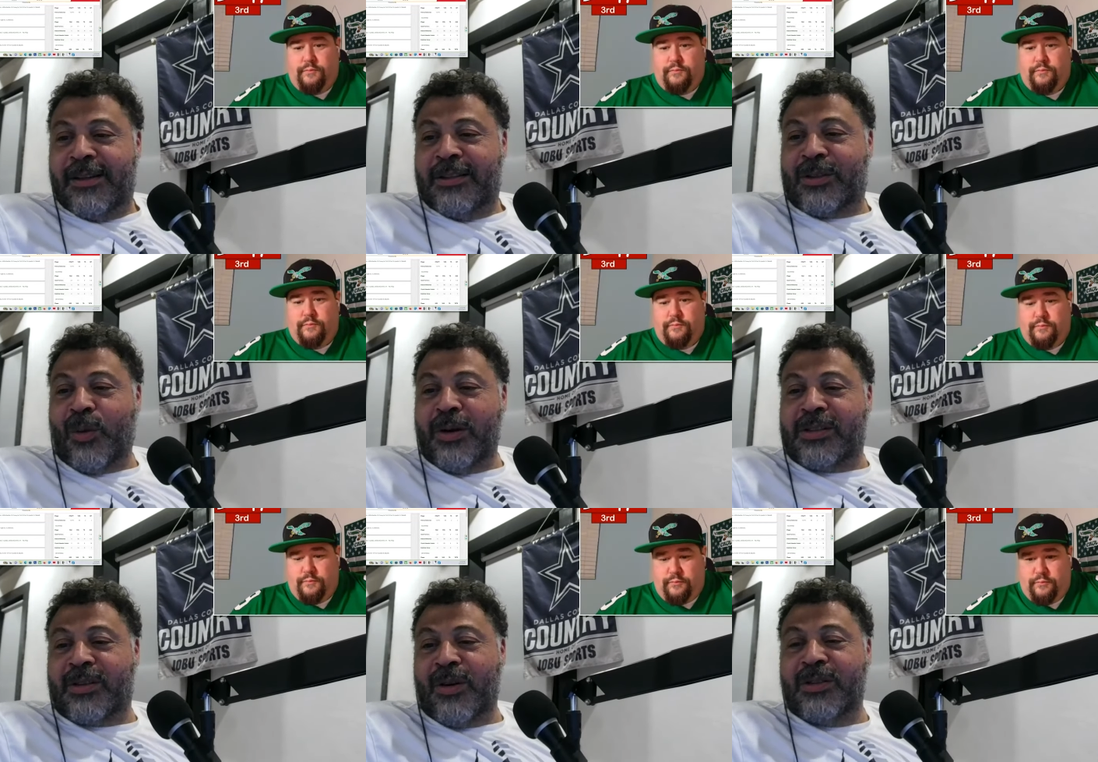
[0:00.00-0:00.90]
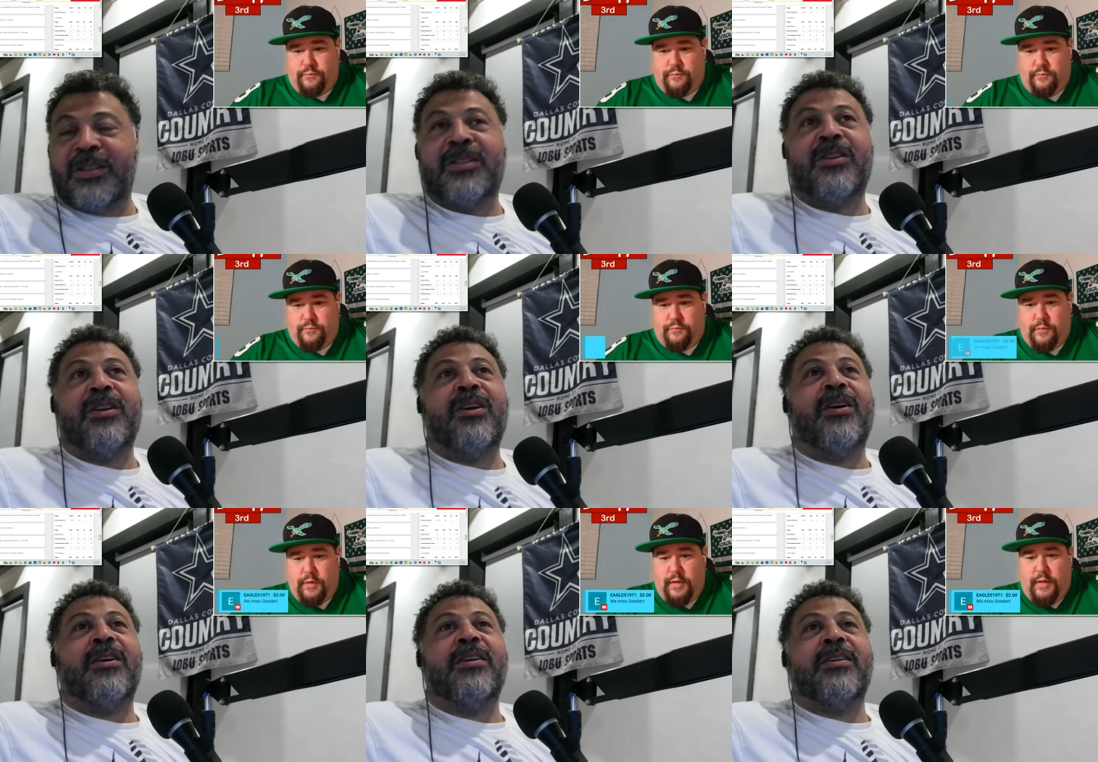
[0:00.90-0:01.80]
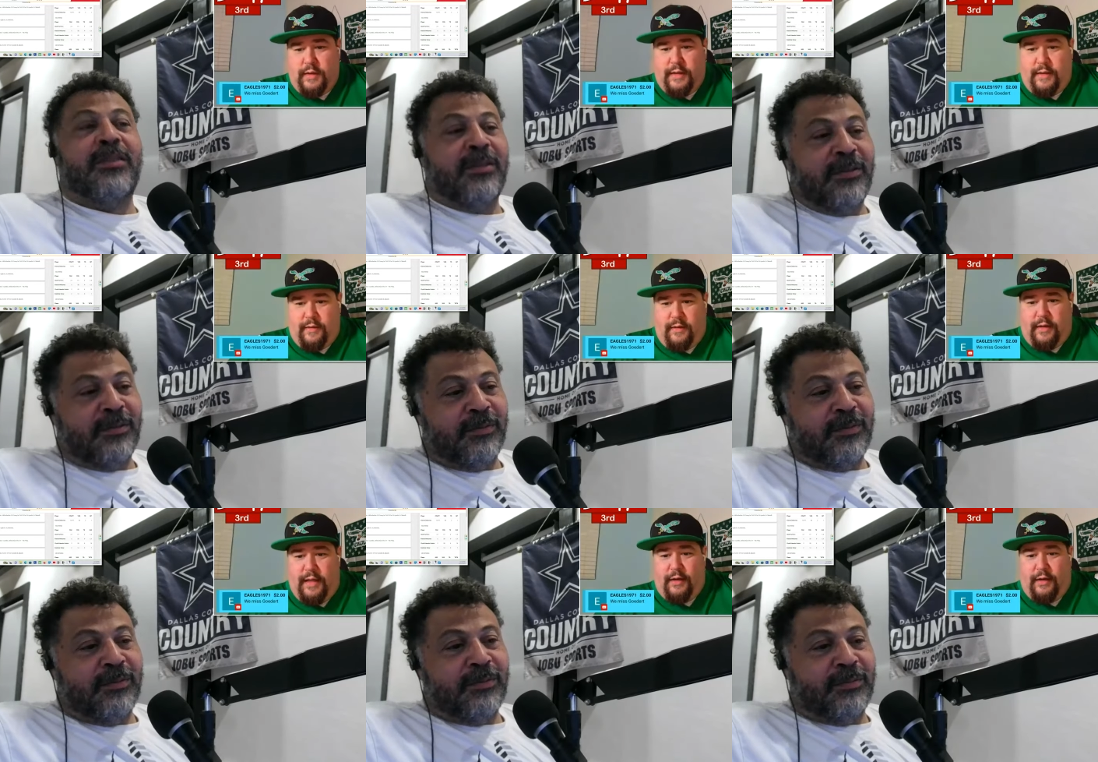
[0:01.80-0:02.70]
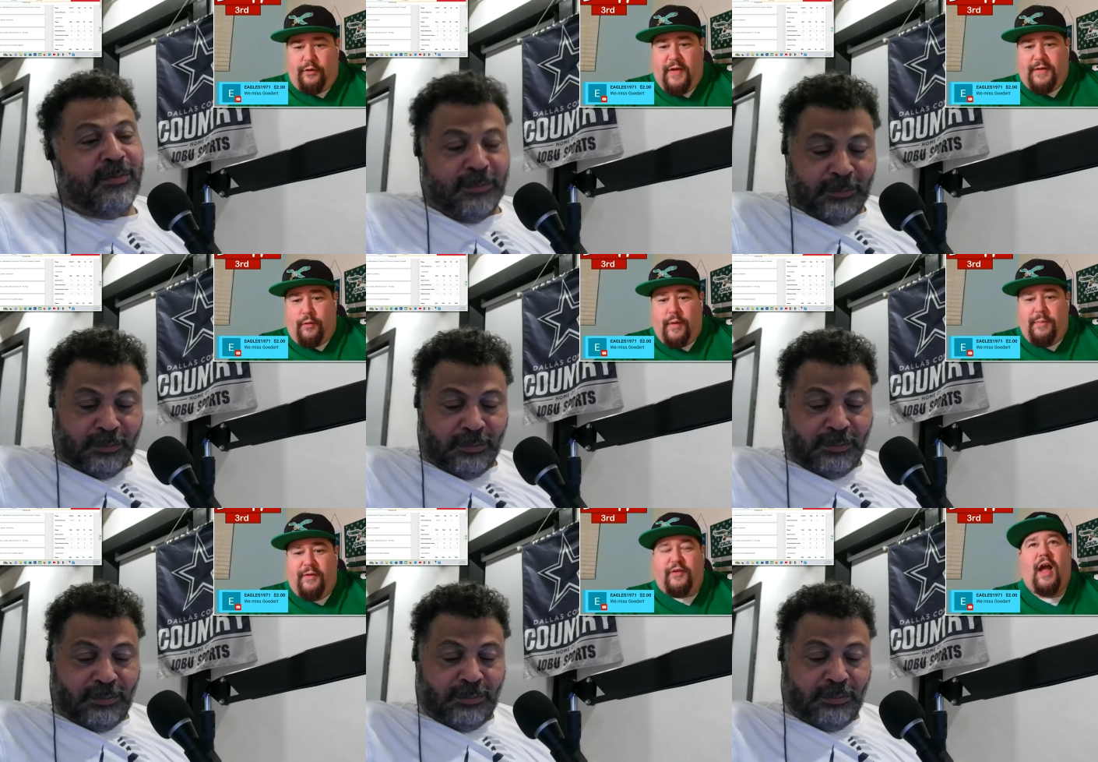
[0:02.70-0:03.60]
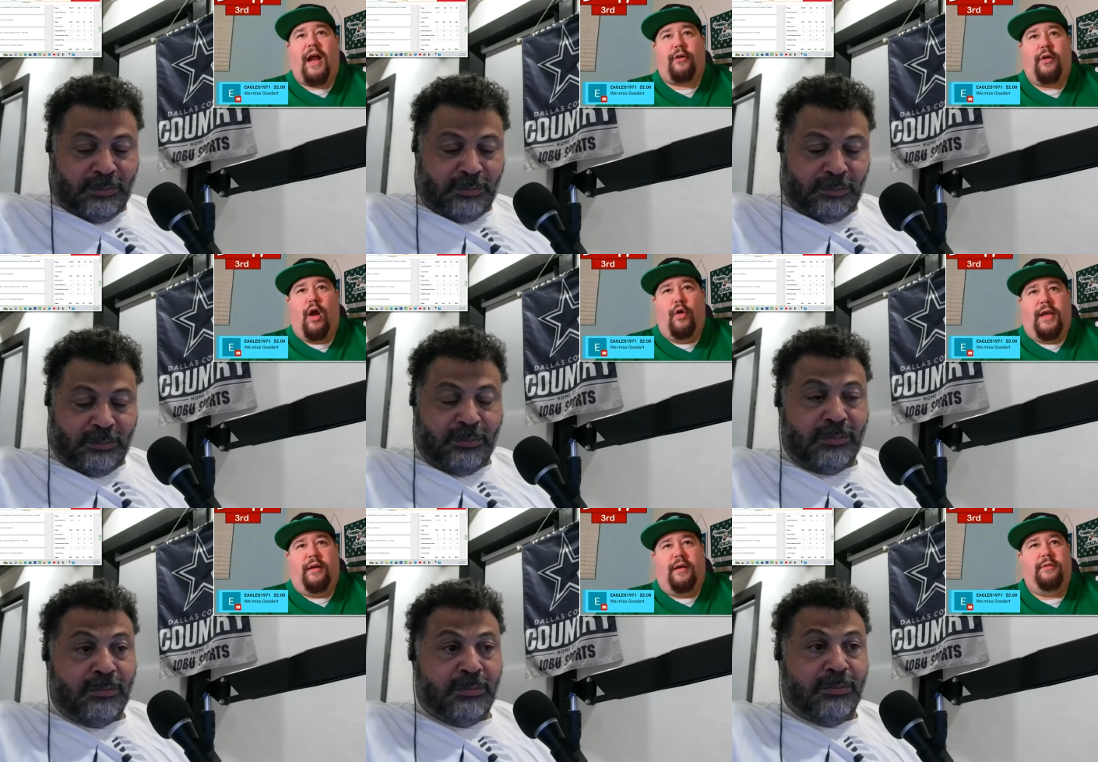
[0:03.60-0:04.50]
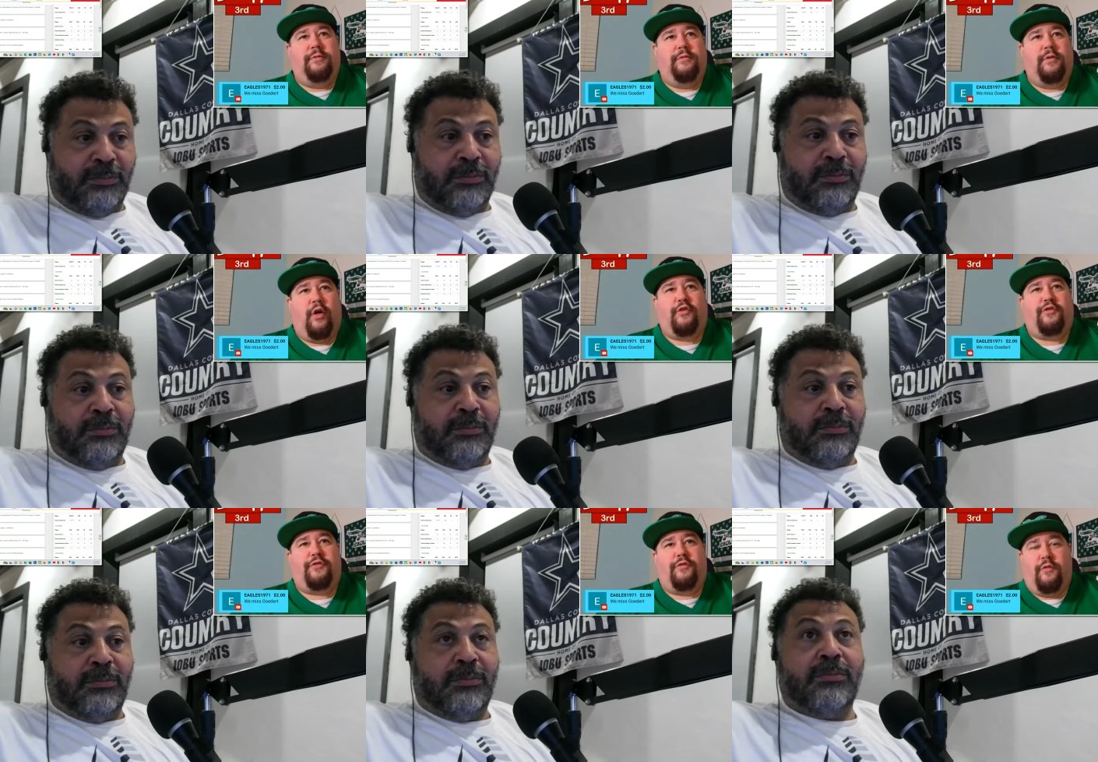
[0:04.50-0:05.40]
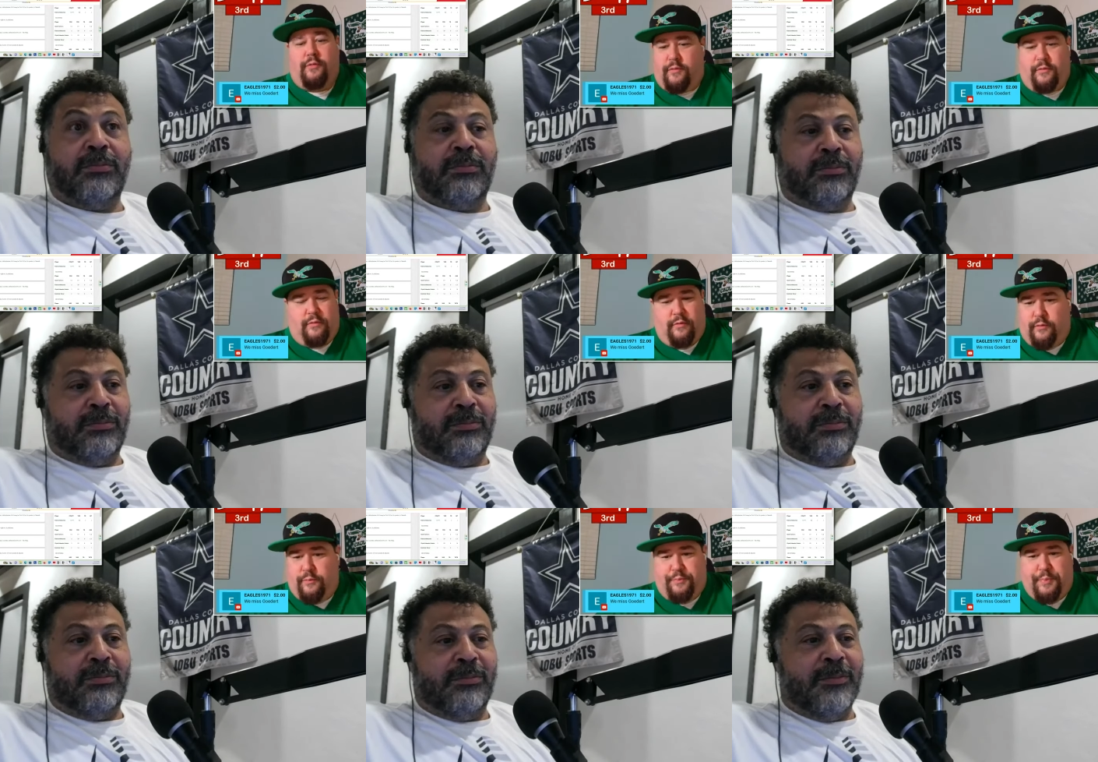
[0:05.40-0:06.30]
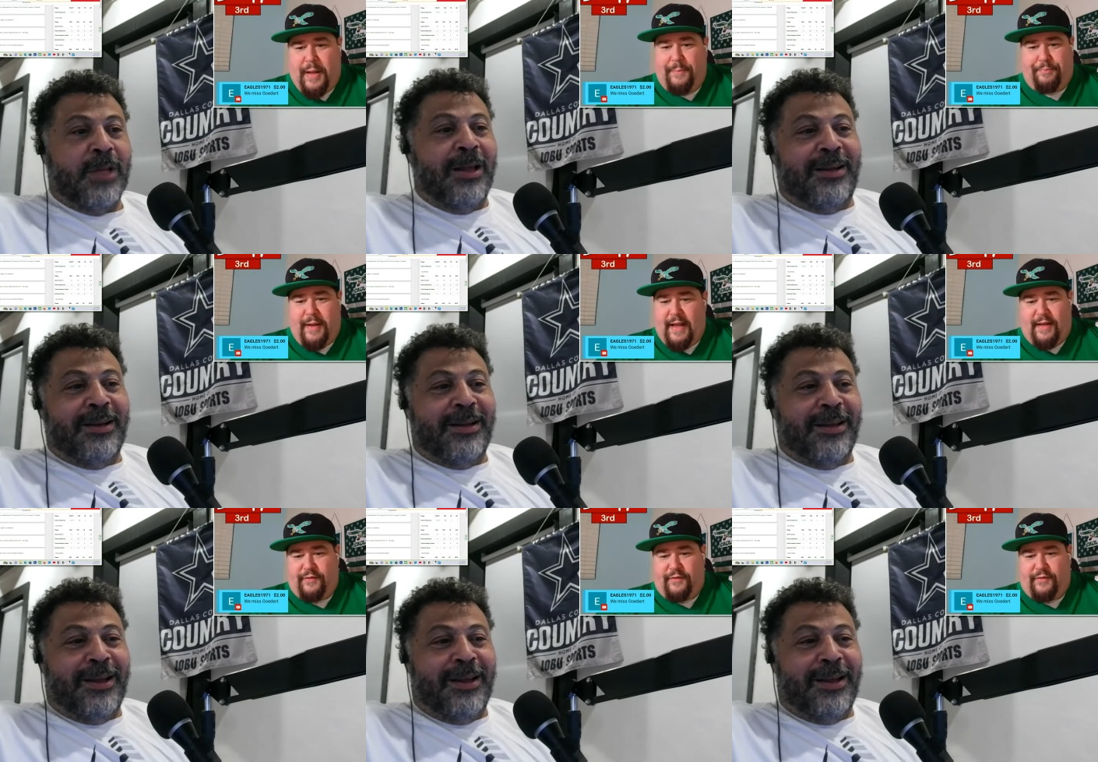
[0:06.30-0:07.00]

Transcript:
Speaker 1: Squirts throws into the dirt.
Speaker 2: Uh, Eagles like we missed Goddard. Oh yeah, Hurts. Bad